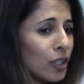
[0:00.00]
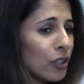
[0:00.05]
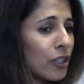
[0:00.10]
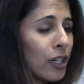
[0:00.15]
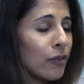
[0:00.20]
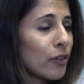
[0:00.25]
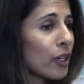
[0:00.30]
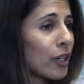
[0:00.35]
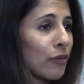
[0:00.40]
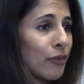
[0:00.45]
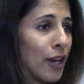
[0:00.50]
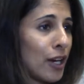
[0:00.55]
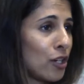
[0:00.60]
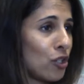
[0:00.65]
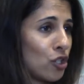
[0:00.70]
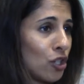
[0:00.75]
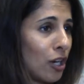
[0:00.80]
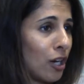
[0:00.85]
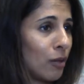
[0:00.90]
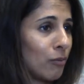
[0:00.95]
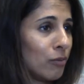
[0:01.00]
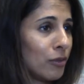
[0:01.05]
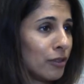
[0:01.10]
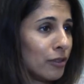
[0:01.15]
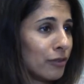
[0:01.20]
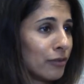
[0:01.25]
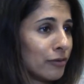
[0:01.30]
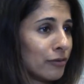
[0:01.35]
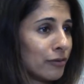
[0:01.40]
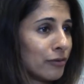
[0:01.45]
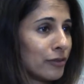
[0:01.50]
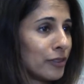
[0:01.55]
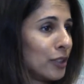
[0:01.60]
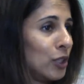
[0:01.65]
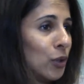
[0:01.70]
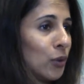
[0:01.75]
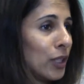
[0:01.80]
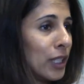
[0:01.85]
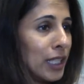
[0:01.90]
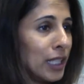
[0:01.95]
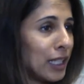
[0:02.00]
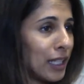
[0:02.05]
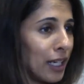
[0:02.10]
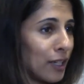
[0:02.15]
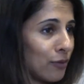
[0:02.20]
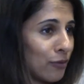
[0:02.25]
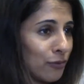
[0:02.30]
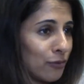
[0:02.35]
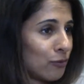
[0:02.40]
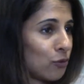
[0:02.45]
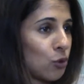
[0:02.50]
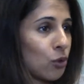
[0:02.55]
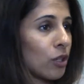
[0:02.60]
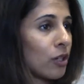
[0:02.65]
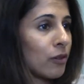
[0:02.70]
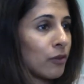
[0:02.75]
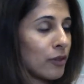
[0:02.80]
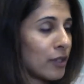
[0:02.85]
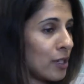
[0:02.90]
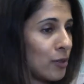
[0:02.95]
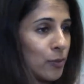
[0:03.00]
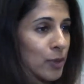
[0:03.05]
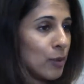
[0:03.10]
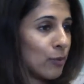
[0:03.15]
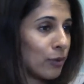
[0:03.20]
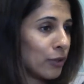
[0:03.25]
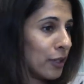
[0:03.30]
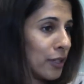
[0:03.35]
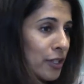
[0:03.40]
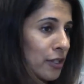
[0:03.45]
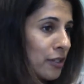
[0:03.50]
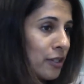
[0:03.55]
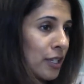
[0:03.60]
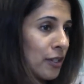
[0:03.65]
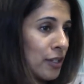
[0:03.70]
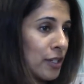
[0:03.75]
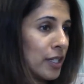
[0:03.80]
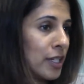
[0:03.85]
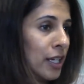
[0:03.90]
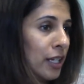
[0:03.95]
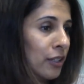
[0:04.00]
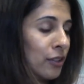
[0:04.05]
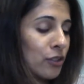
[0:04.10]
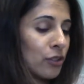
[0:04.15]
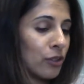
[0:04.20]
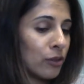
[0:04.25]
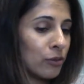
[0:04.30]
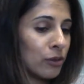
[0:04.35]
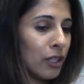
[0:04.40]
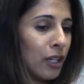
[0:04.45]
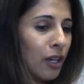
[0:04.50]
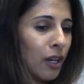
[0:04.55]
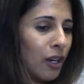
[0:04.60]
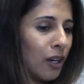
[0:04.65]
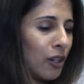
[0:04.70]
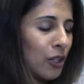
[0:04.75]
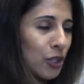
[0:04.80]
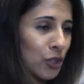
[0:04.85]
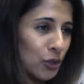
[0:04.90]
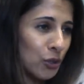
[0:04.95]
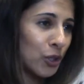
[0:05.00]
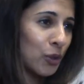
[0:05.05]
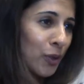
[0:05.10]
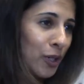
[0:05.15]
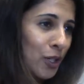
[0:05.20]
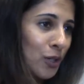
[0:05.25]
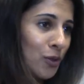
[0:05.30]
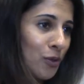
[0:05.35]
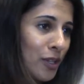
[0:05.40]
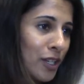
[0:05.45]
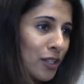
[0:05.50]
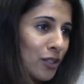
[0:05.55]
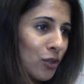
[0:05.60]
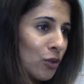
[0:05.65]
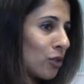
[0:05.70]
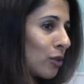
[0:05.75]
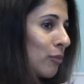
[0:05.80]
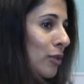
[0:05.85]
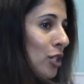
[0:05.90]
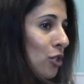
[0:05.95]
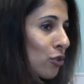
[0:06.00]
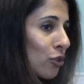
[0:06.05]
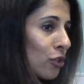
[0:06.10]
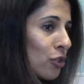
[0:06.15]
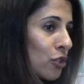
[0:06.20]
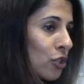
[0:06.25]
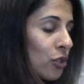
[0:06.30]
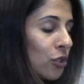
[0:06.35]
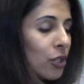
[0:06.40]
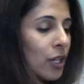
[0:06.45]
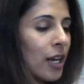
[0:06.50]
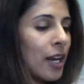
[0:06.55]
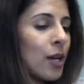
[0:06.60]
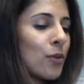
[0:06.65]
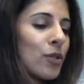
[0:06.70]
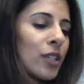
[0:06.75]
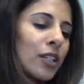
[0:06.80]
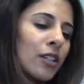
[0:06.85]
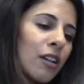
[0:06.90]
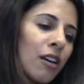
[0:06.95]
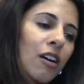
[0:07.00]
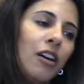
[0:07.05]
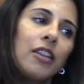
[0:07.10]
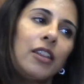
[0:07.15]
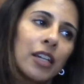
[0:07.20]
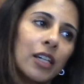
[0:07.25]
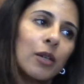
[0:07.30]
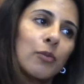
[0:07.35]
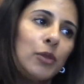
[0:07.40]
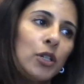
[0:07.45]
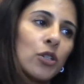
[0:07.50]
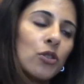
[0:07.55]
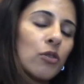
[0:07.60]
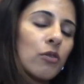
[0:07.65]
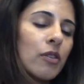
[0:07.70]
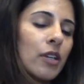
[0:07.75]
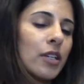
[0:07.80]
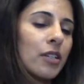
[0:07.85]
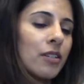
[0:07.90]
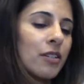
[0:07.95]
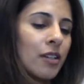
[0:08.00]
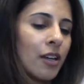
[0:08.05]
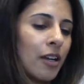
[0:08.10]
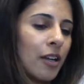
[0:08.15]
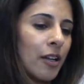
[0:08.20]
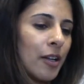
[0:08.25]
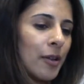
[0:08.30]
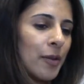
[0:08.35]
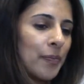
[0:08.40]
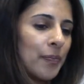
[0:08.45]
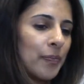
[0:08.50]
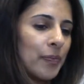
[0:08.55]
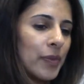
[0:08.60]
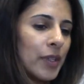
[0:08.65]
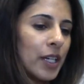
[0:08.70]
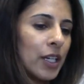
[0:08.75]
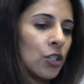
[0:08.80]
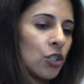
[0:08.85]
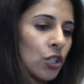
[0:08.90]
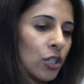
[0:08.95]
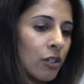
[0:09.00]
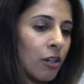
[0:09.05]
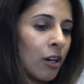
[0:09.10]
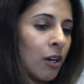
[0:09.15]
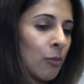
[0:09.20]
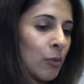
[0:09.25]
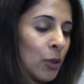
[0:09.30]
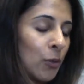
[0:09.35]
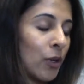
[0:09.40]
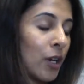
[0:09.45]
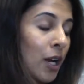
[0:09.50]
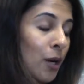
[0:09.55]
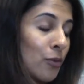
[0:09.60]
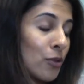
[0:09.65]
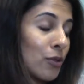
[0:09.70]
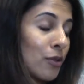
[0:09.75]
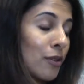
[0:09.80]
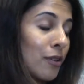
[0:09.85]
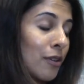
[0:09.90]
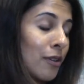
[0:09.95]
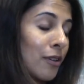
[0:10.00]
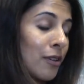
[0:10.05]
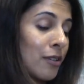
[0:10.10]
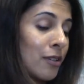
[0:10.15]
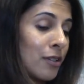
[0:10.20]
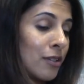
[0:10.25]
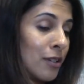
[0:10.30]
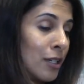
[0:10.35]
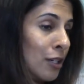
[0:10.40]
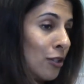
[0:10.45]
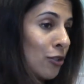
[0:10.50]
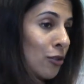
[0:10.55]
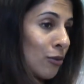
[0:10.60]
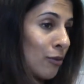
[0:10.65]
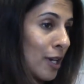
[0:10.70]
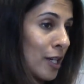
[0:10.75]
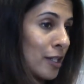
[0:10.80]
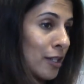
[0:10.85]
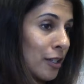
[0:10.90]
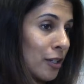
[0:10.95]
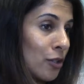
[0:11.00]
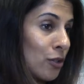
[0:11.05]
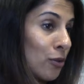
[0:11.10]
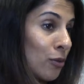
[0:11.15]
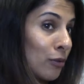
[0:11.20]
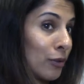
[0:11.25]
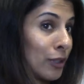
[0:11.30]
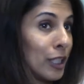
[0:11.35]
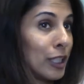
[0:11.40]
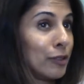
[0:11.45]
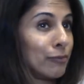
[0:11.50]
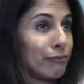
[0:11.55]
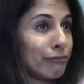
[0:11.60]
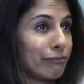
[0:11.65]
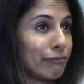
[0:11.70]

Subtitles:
you're never going to find a job. You only need like 4 of these people in the state. So you sure you want to do this? You could be a surgeon. And I was like, no, I think I'm going to do this. And she called me when I was a senior resident. So like